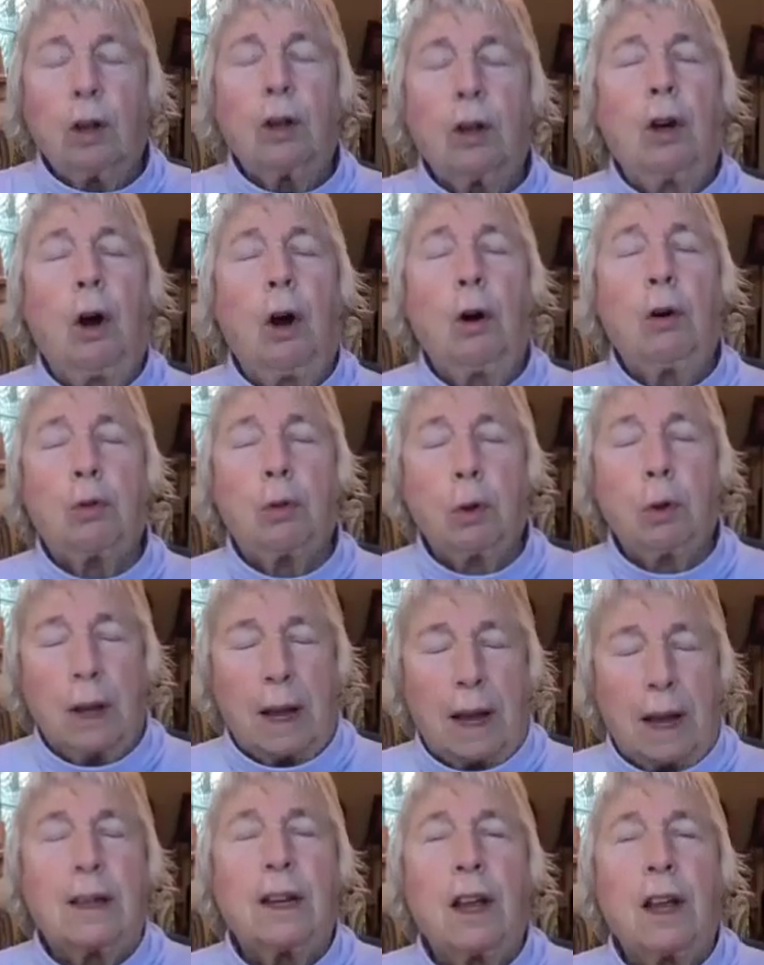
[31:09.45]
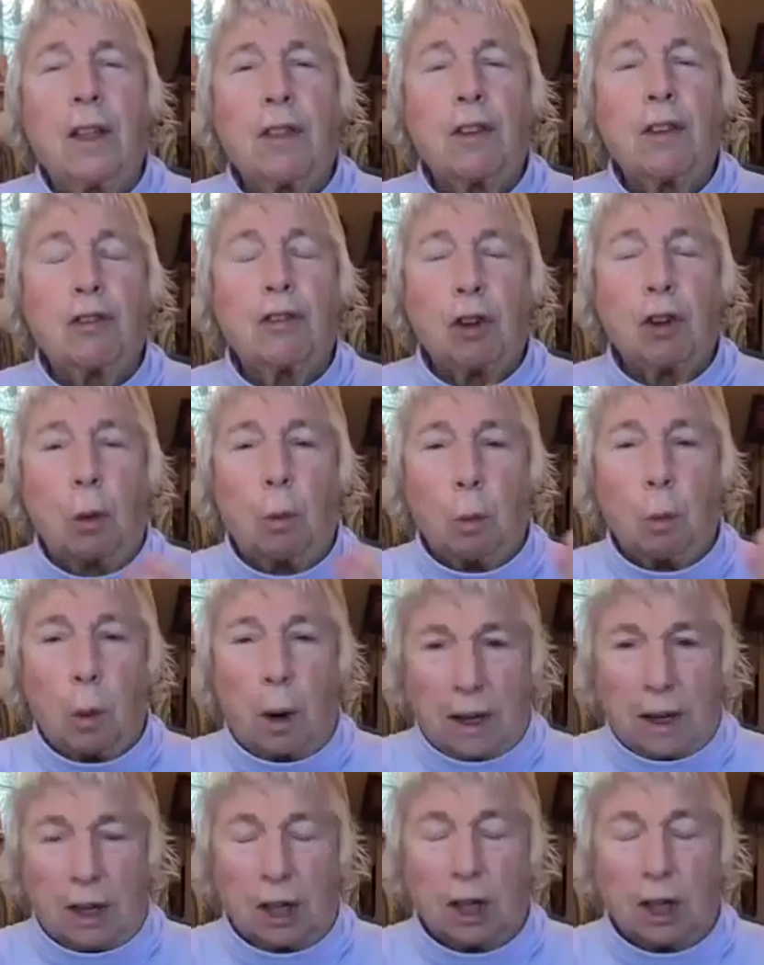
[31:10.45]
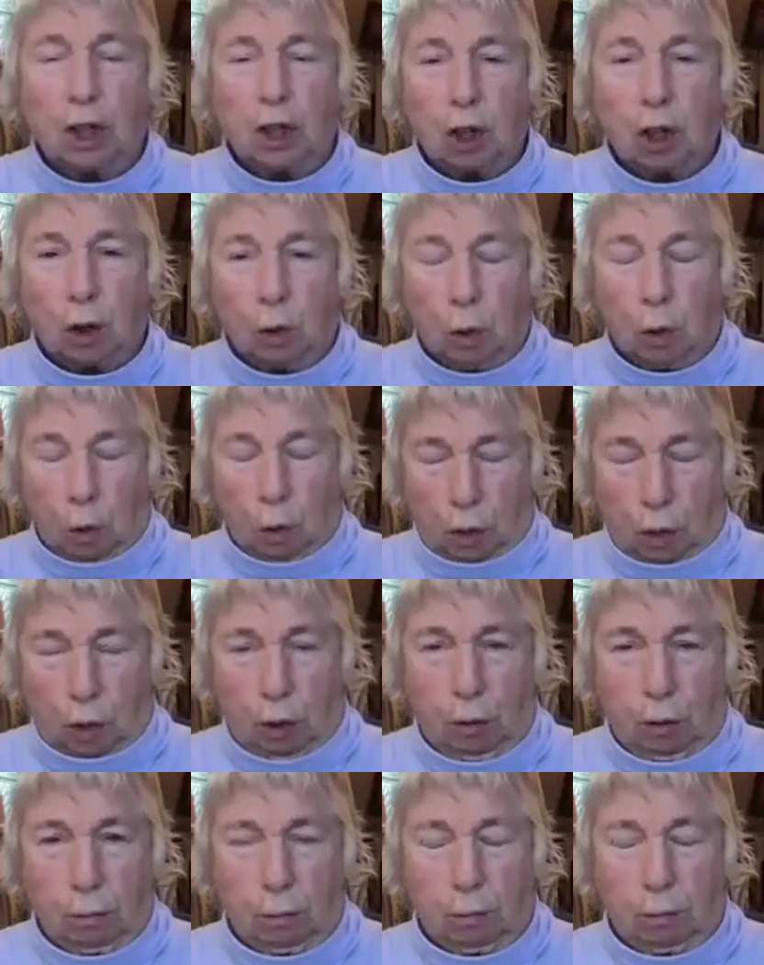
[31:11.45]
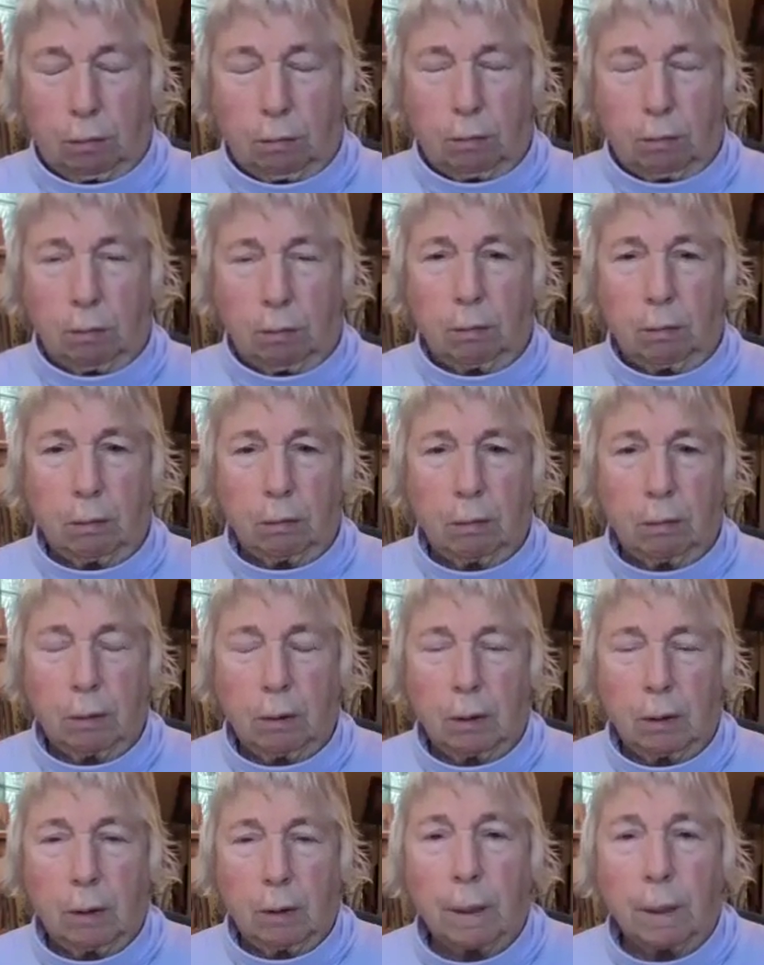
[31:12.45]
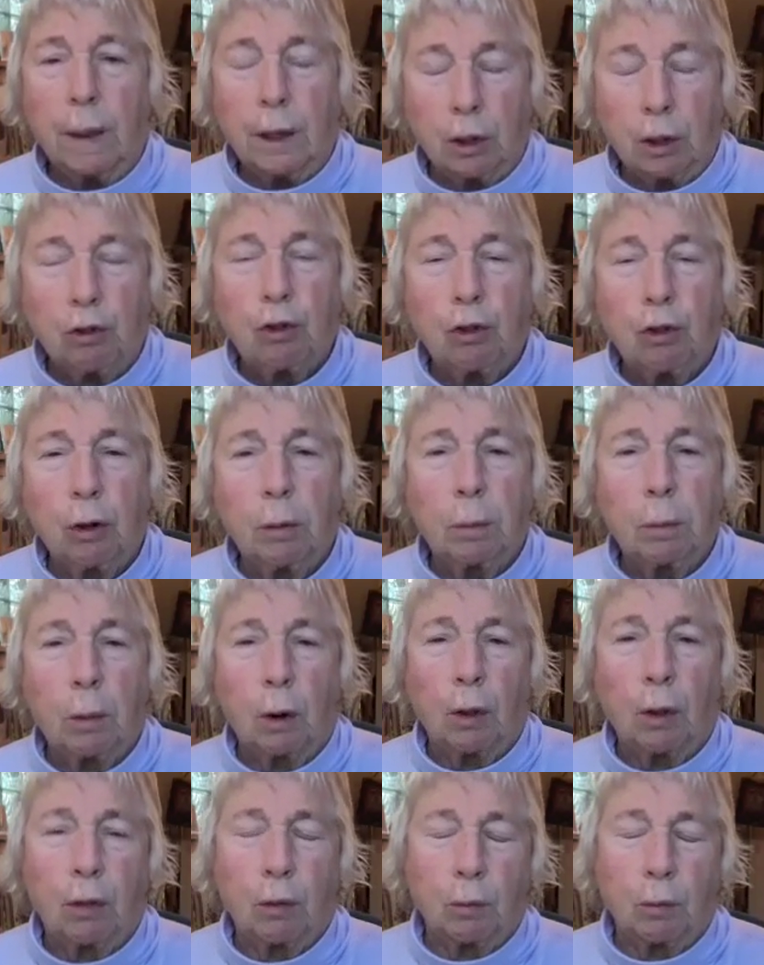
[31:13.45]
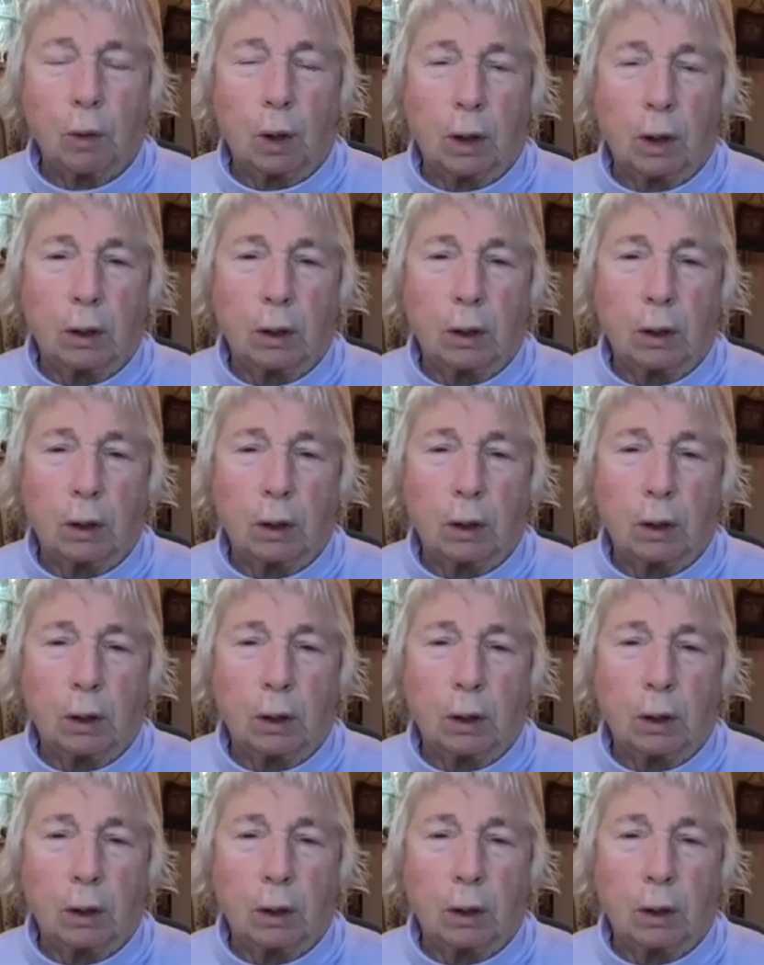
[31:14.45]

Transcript: Co-create this awakened earth that is your birthright.